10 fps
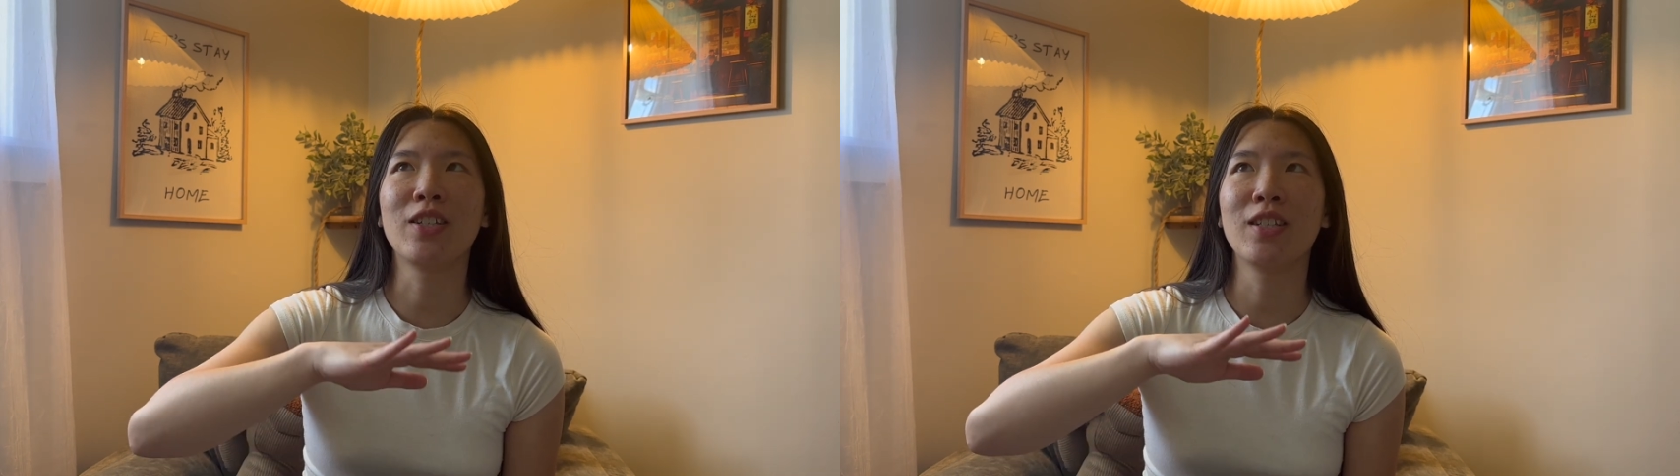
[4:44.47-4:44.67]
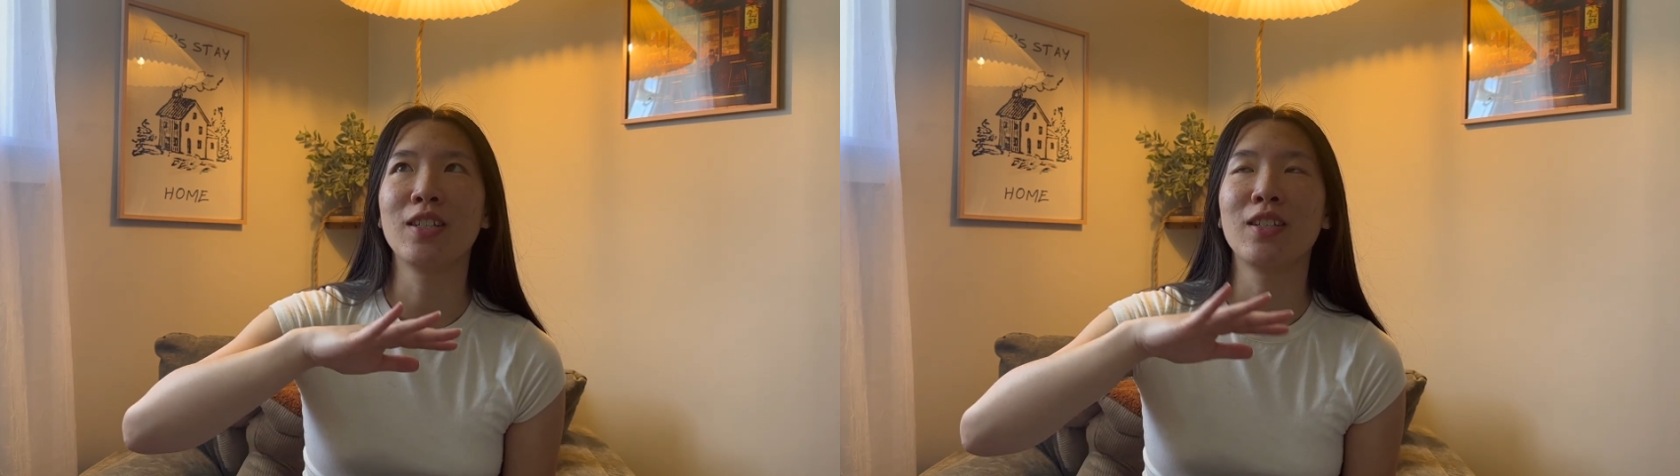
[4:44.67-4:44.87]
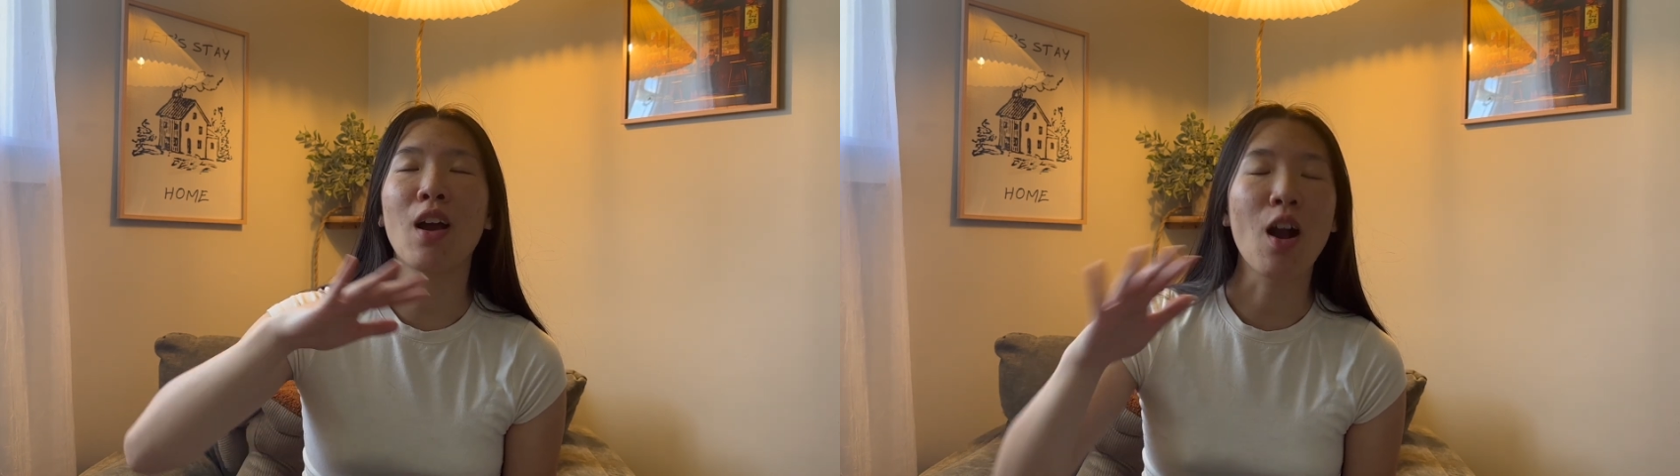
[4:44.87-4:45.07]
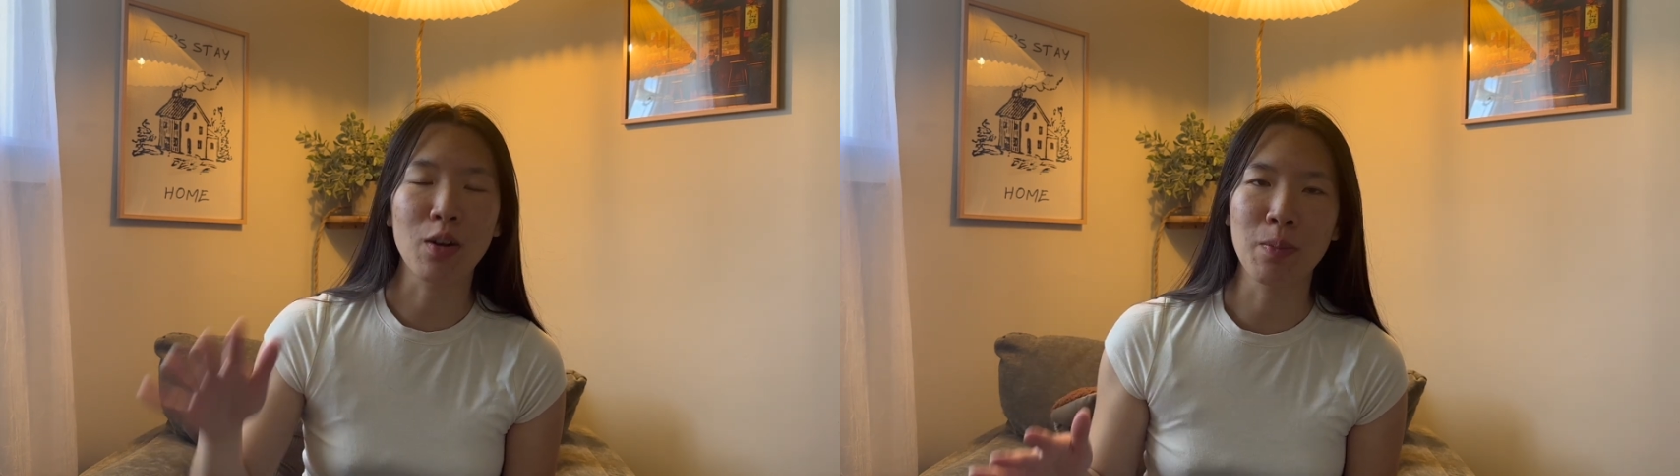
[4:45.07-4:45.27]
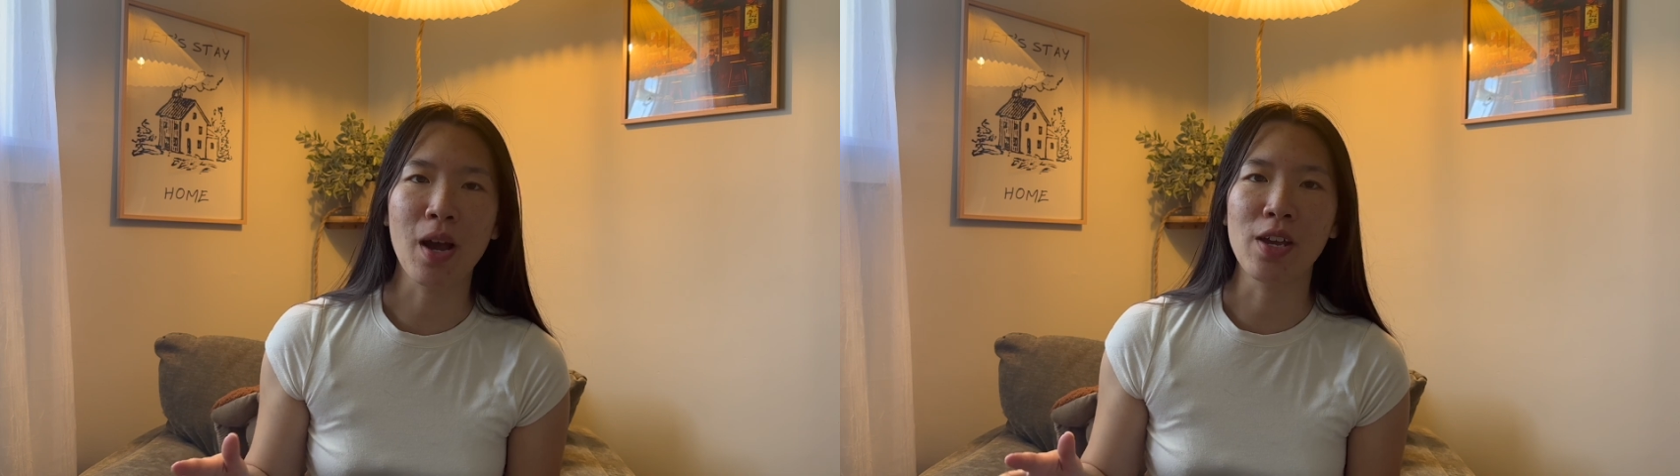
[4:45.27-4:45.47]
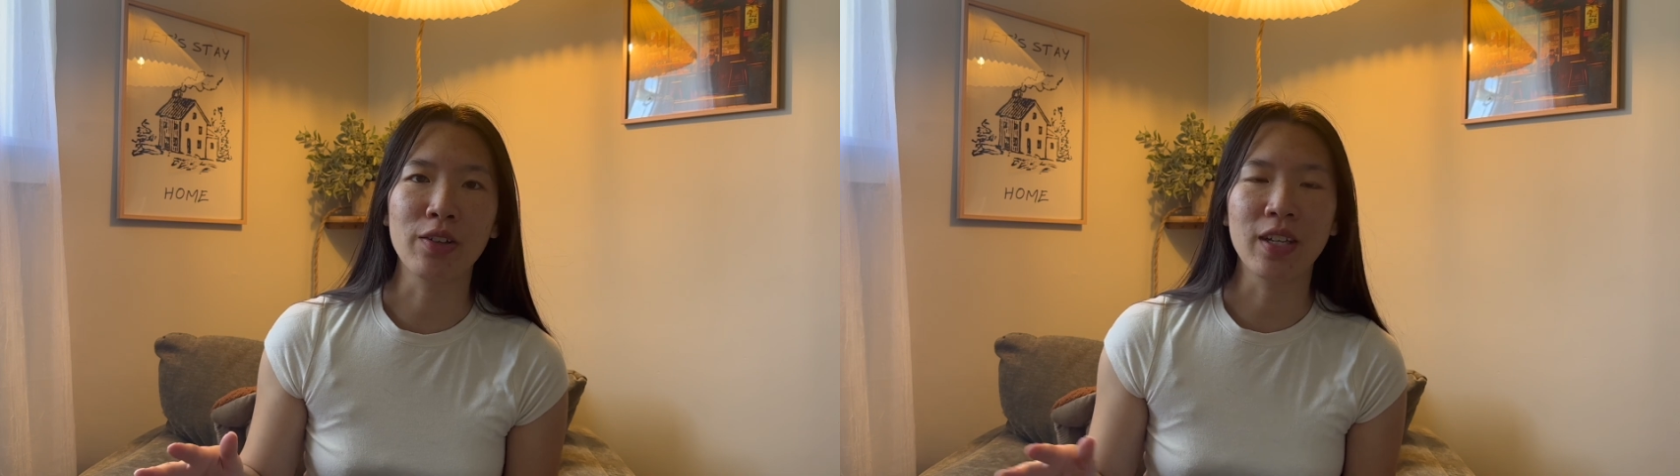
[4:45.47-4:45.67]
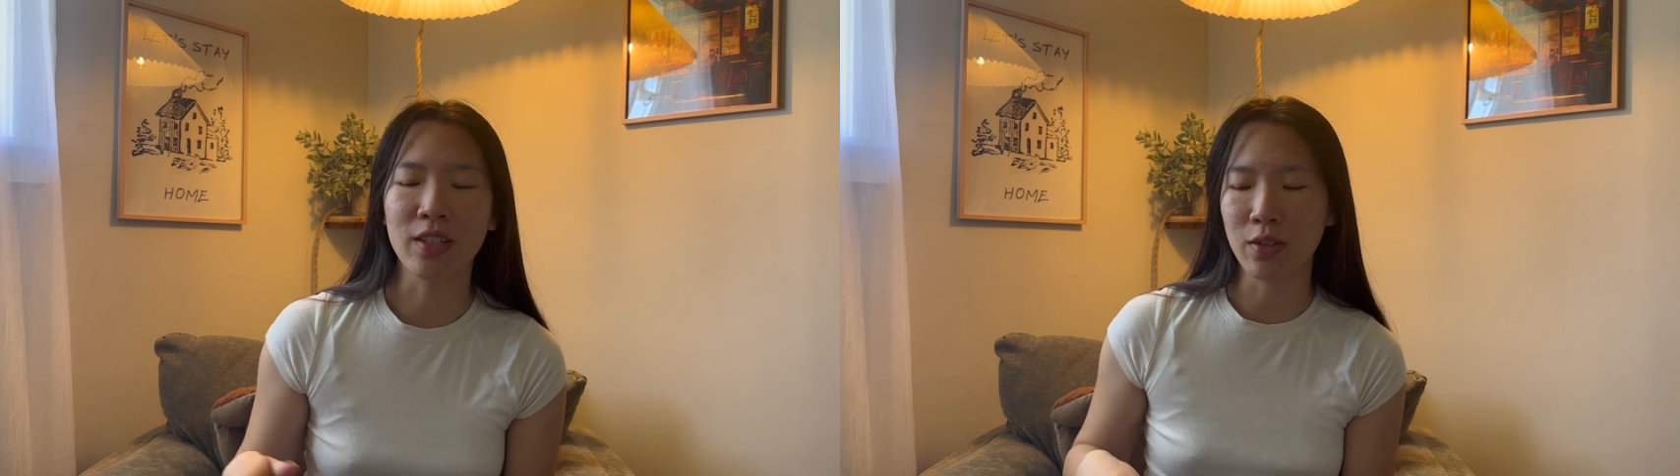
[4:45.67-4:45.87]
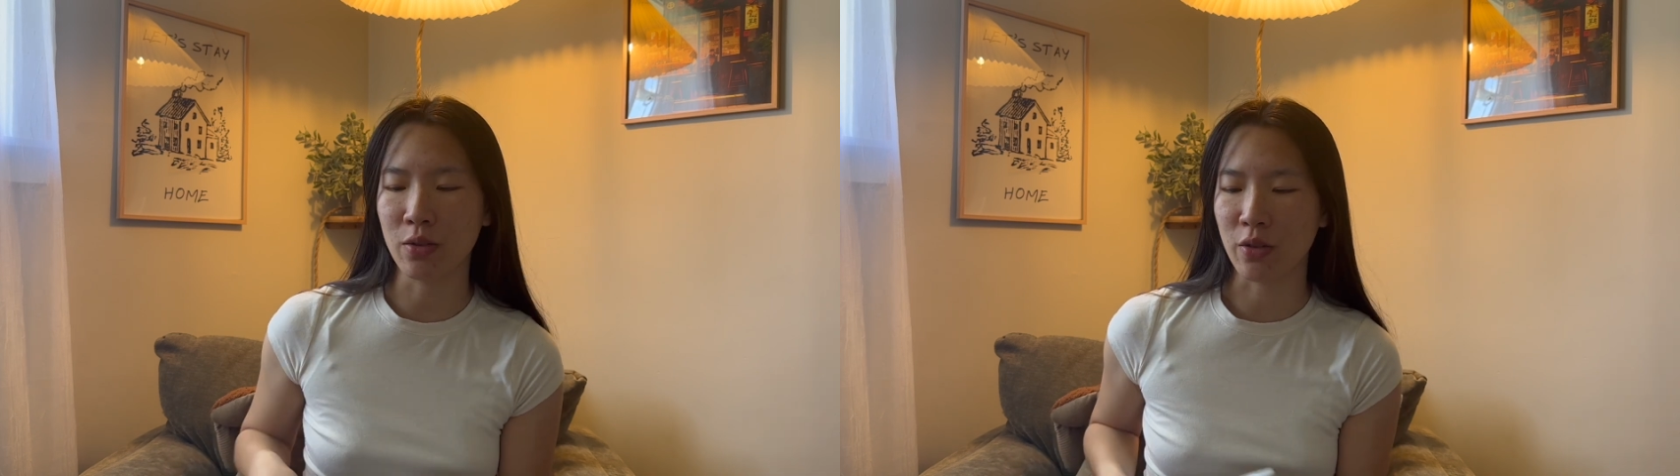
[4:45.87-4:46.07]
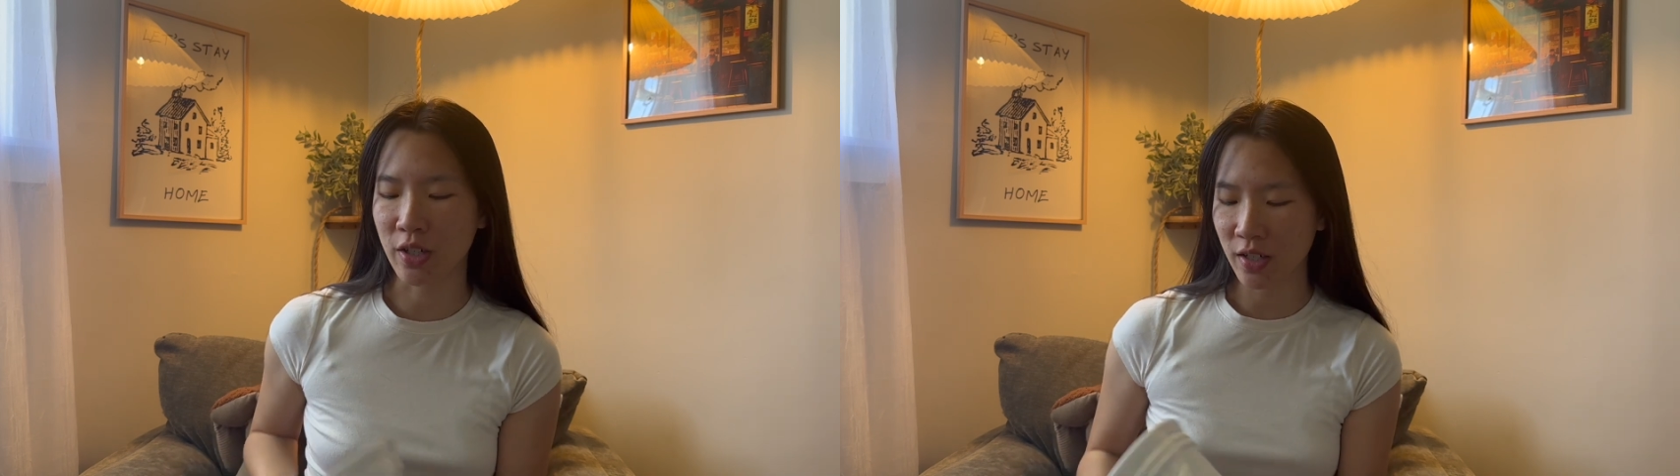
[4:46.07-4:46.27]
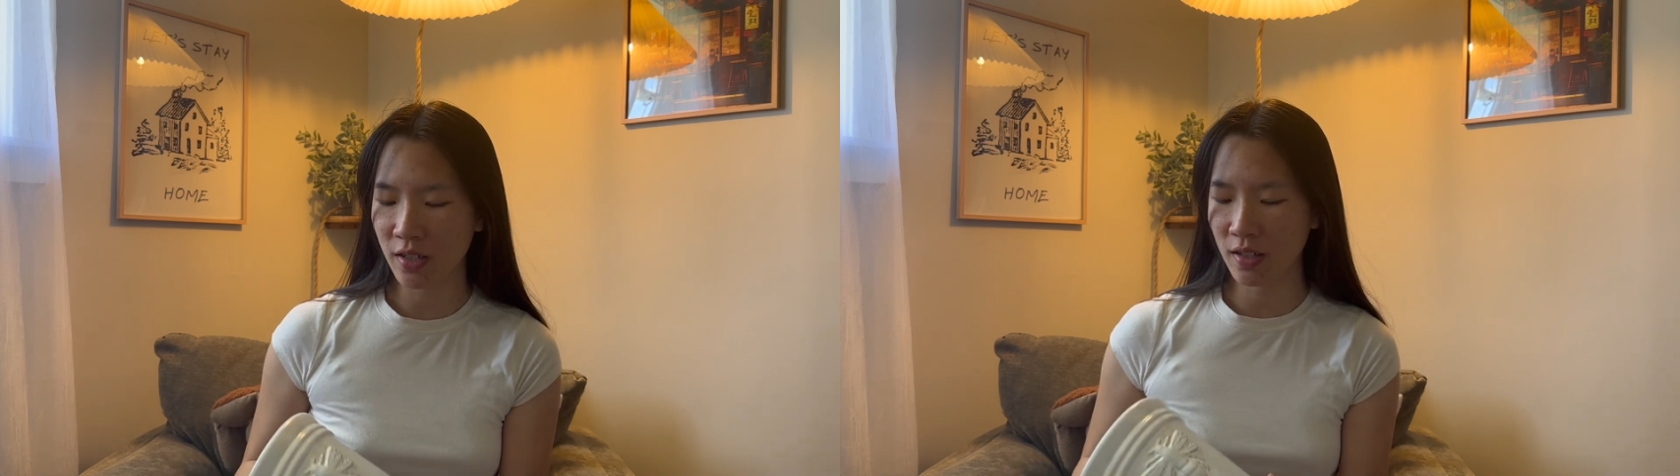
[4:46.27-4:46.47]
stockpiled at the
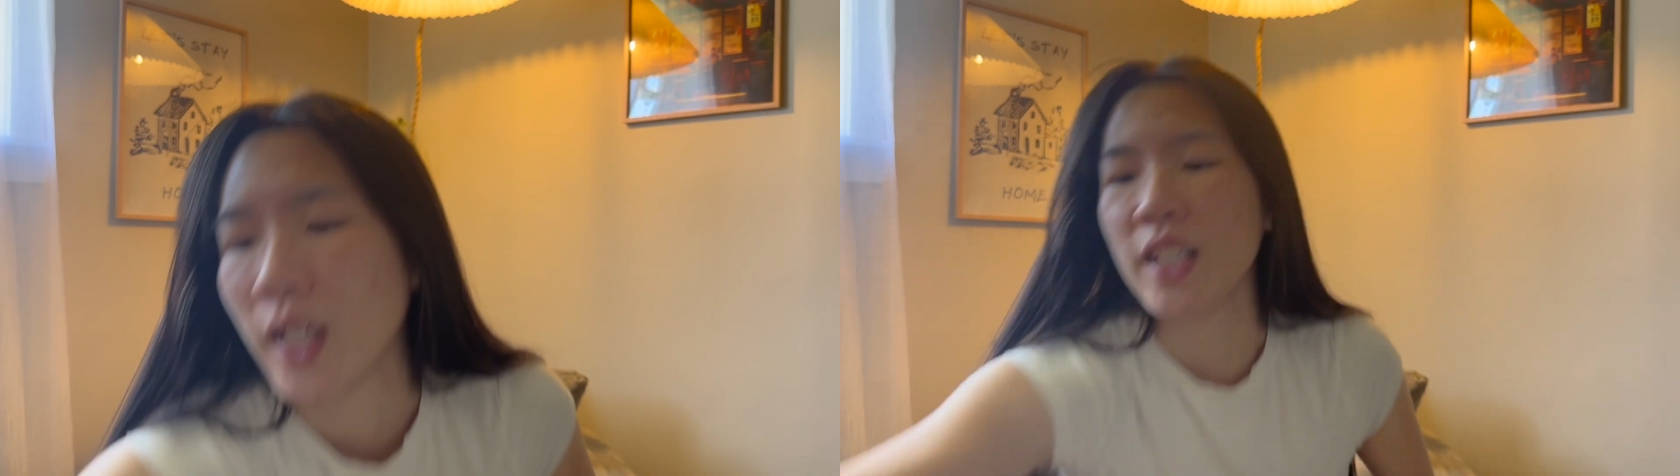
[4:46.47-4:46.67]
stores.